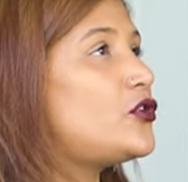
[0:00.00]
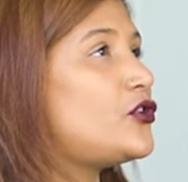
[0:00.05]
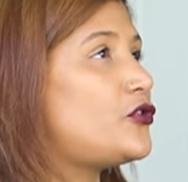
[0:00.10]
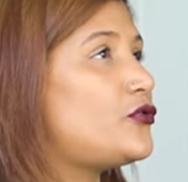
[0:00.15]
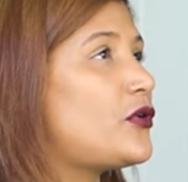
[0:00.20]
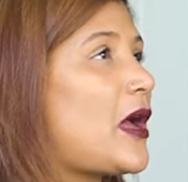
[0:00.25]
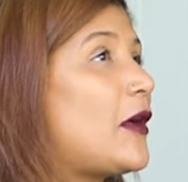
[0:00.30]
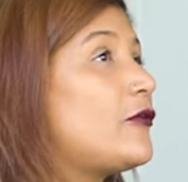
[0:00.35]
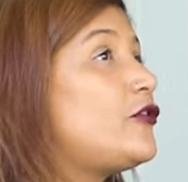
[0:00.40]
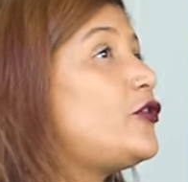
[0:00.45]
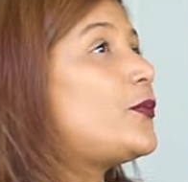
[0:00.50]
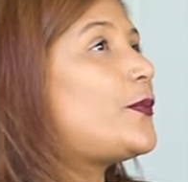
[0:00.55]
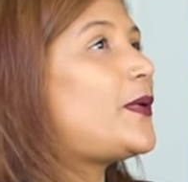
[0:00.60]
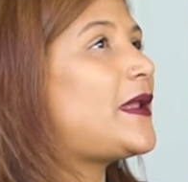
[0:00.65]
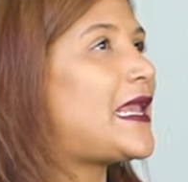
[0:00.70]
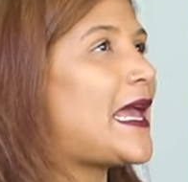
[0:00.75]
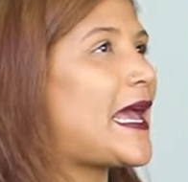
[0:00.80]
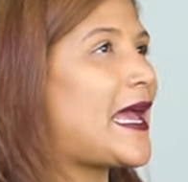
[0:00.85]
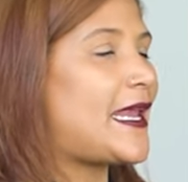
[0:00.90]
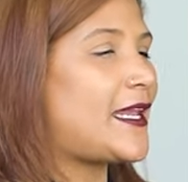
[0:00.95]
would you how do you
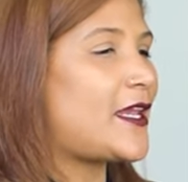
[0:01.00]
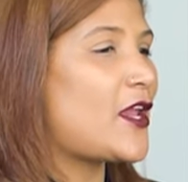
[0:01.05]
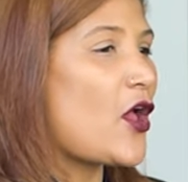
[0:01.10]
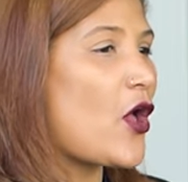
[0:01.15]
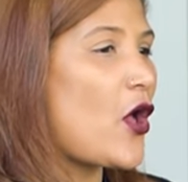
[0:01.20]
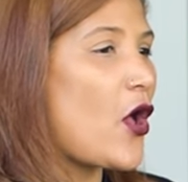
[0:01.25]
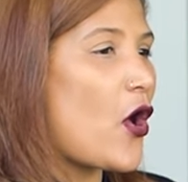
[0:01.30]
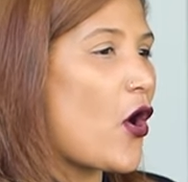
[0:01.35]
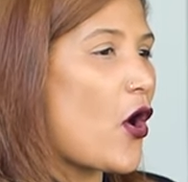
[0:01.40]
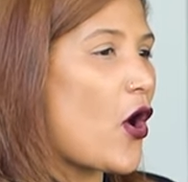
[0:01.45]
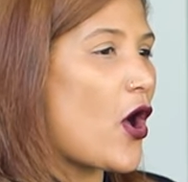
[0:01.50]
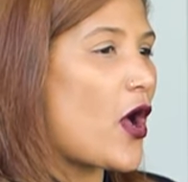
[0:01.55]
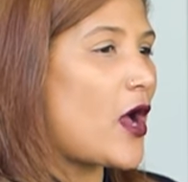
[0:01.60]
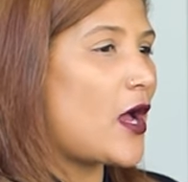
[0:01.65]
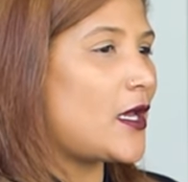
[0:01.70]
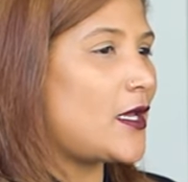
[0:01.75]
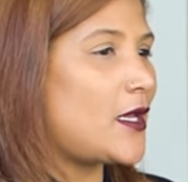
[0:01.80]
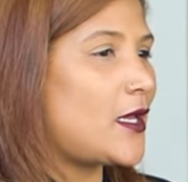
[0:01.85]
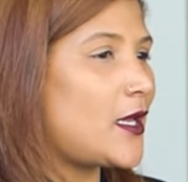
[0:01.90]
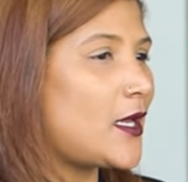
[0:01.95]
plan
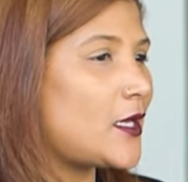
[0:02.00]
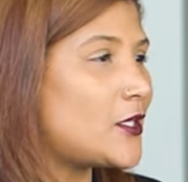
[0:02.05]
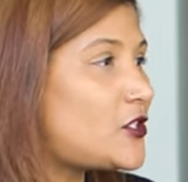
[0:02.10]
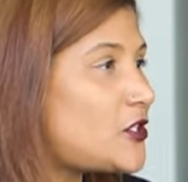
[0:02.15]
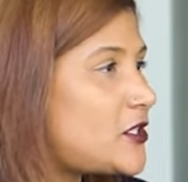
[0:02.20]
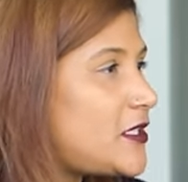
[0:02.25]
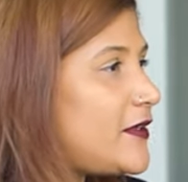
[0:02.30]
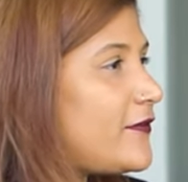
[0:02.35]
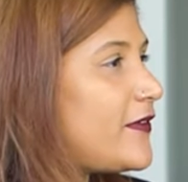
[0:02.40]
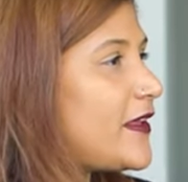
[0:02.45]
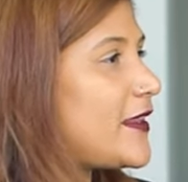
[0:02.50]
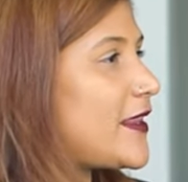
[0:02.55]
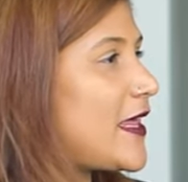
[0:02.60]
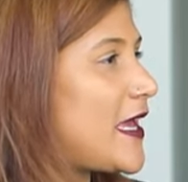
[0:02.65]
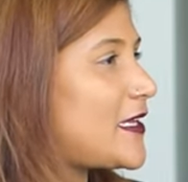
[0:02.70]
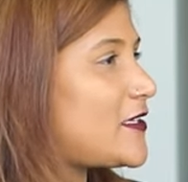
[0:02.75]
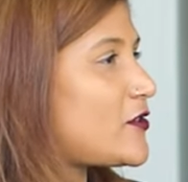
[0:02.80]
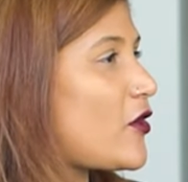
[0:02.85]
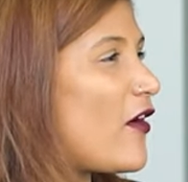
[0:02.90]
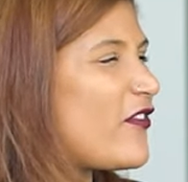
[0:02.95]
on achieving
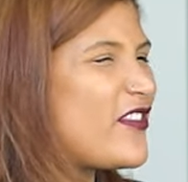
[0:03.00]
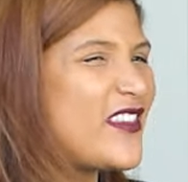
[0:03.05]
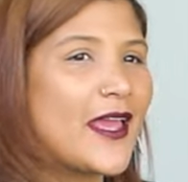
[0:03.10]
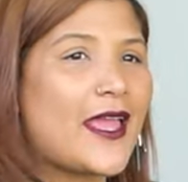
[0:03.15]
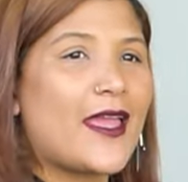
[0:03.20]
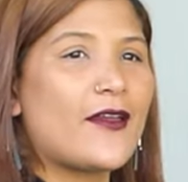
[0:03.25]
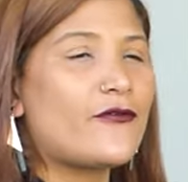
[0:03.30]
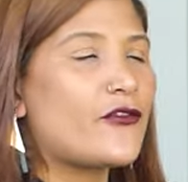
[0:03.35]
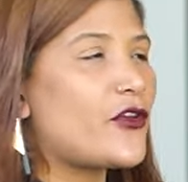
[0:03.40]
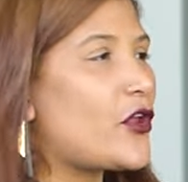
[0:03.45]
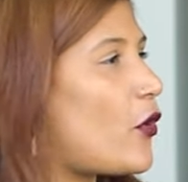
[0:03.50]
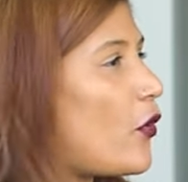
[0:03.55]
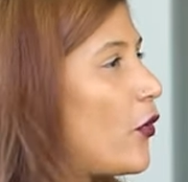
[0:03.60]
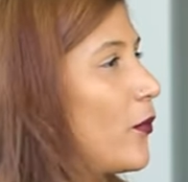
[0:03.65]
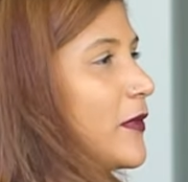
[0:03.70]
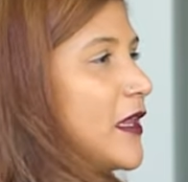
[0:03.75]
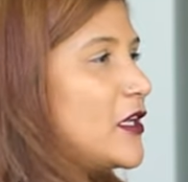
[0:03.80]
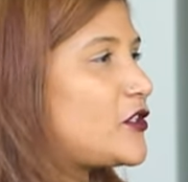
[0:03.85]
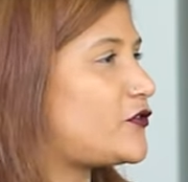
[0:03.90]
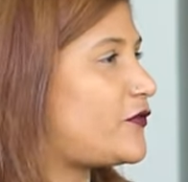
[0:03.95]
that after every
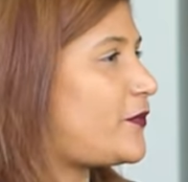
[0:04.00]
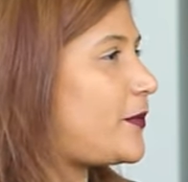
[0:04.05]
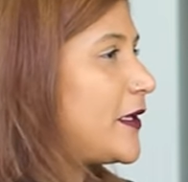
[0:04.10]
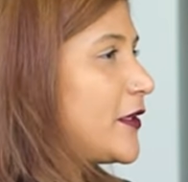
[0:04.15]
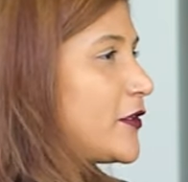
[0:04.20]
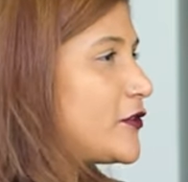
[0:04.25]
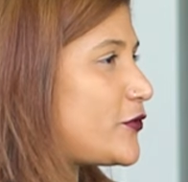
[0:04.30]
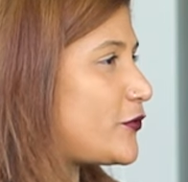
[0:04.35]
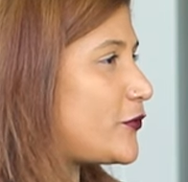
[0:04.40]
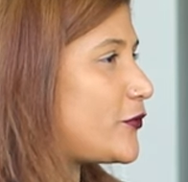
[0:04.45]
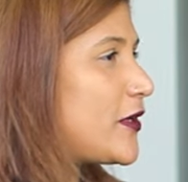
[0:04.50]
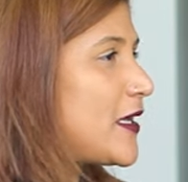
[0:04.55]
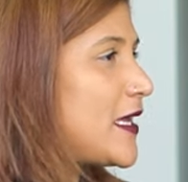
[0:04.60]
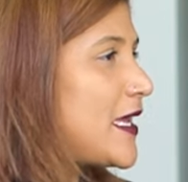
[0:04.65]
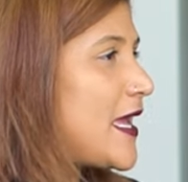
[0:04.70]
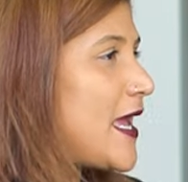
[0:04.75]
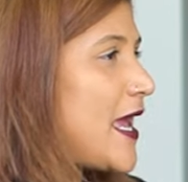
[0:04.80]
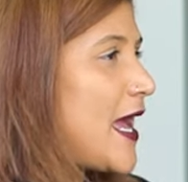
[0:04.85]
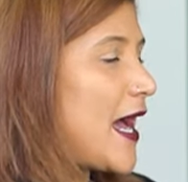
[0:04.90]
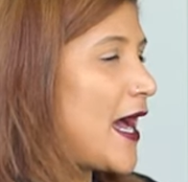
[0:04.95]
home that you've been to?
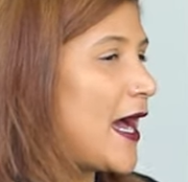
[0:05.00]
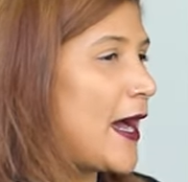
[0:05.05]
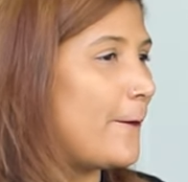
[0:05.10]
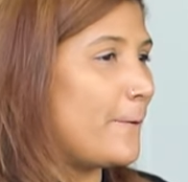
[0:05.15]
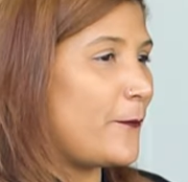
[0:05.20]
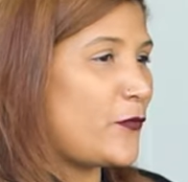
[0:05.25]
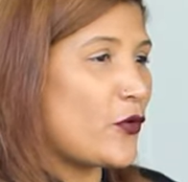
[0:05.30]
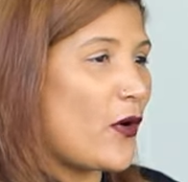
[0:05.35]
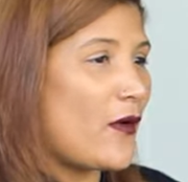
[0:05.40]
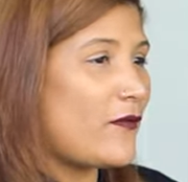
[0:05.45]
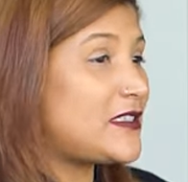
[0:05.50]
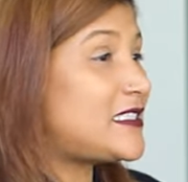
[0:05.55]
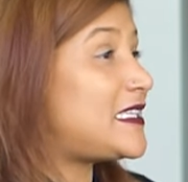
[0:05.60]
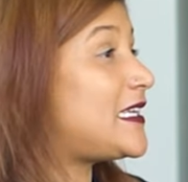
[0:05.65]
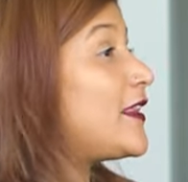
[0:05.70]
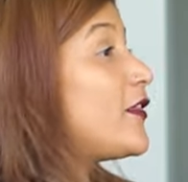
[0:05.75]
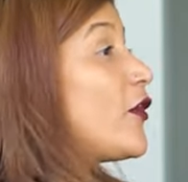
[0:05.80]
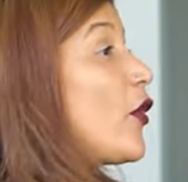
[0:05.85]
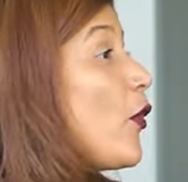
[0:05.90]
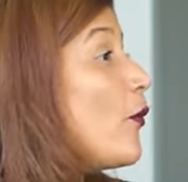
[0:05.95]
Um, you're
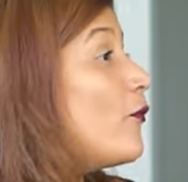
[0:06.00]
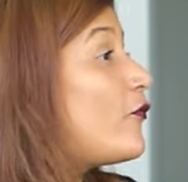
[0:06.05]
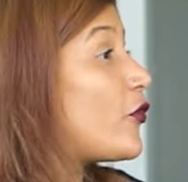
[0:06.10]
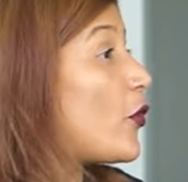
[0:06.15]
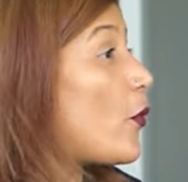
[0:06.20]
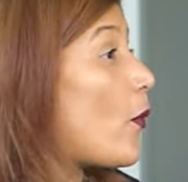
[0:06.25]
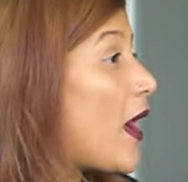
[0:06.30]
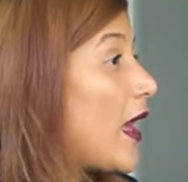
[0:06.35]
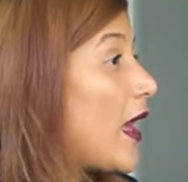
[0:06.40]
obviously in the home for a